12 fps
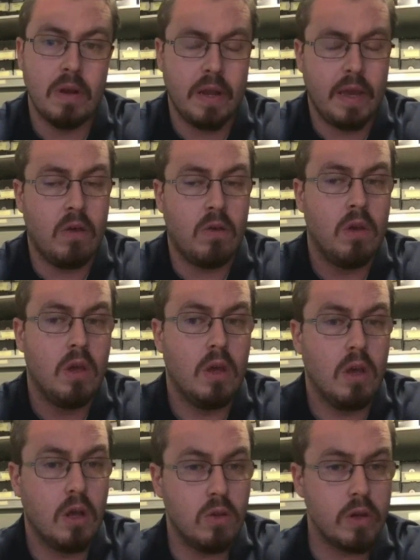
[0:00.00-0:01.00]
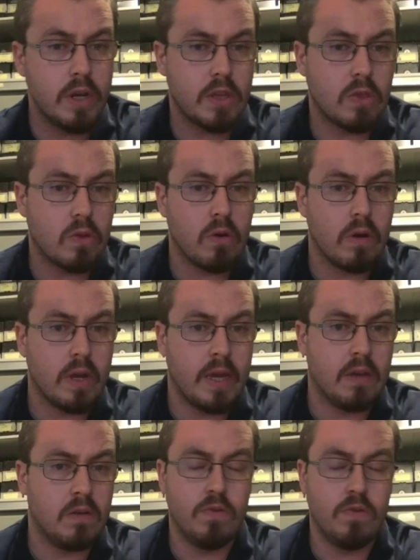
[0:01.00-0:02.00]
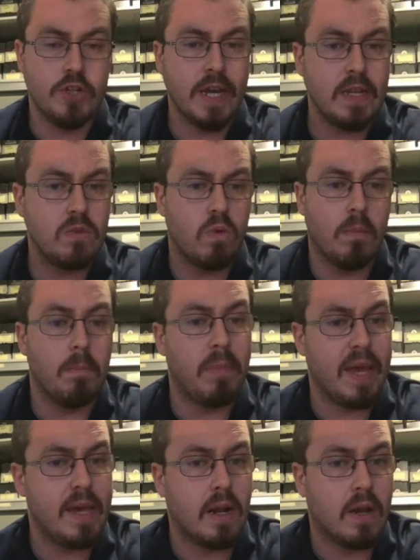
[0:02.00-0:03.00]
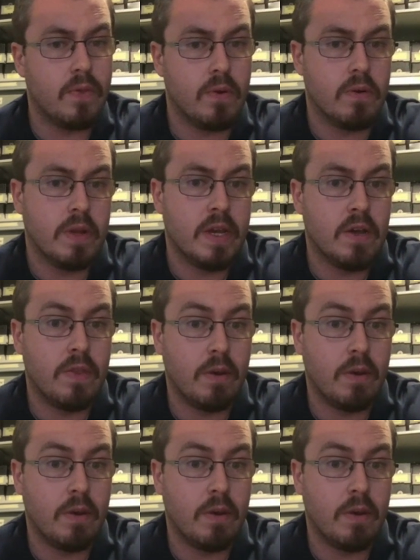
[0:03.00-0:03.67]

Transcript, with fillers: Now, looking at third down, the Giants weren't bad on third down.